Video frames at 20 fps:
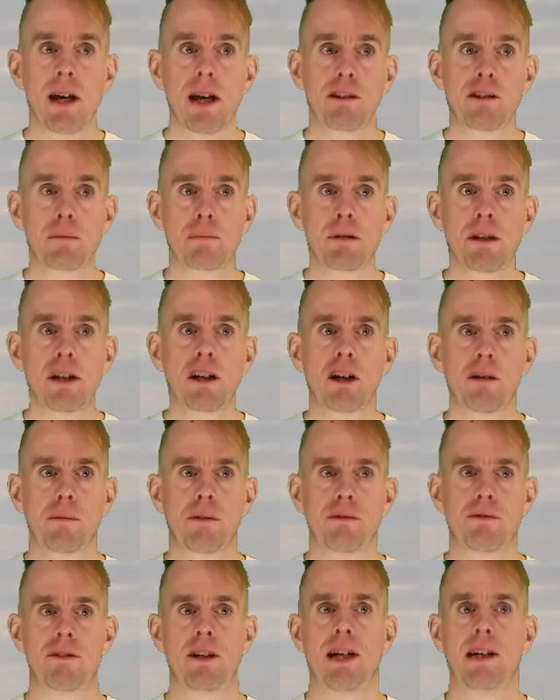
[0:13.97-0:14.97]
It's a pretty
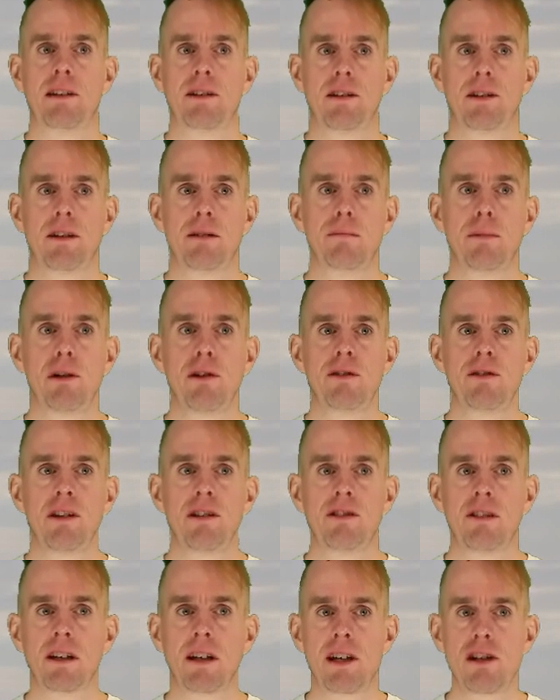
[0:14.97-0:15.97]
common fact that most
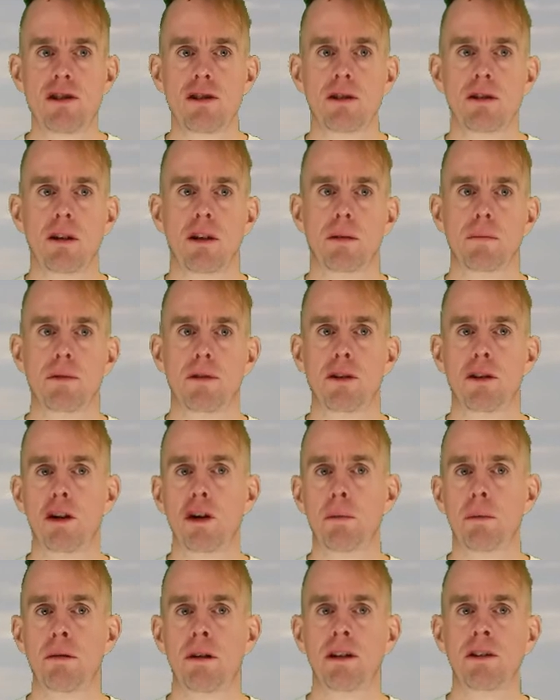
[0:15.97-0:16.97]
distillation columns that
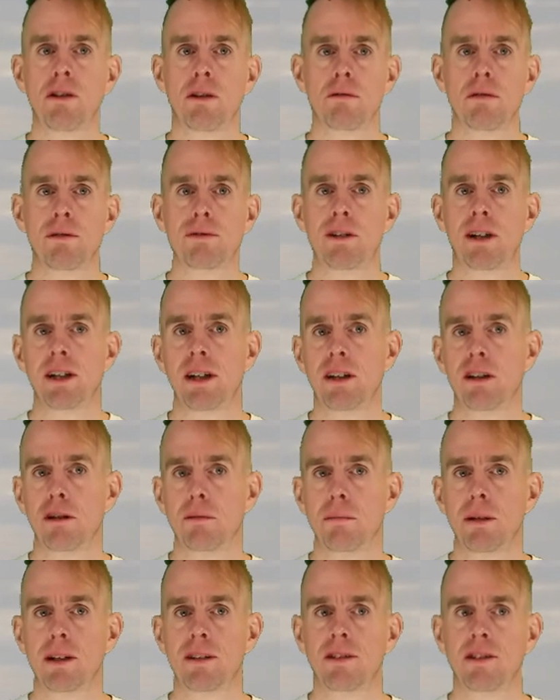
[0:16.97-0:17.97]
operate on refining
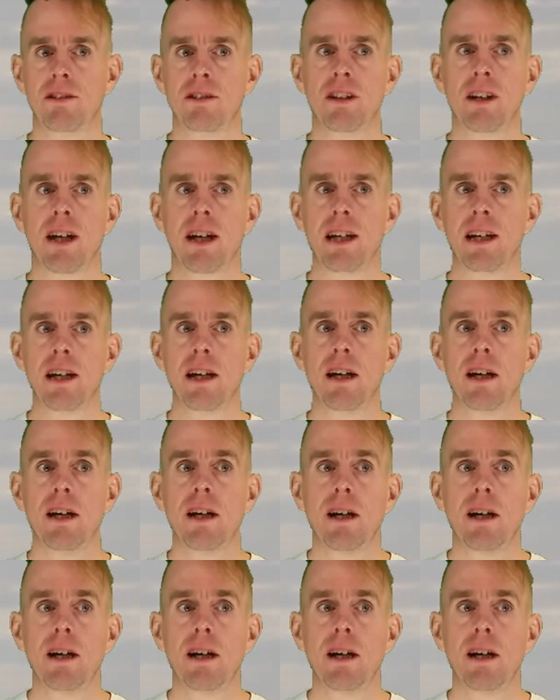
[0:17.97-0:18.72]
complexes today